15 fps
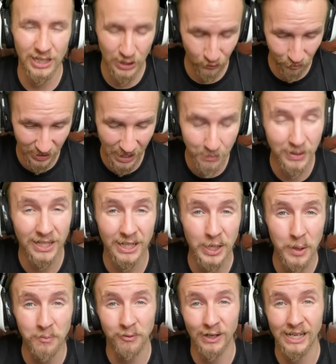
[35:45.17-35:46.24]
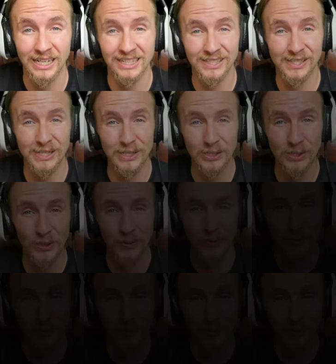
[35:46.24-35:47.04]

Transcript: You've been epic and hopefully I'll see you soon.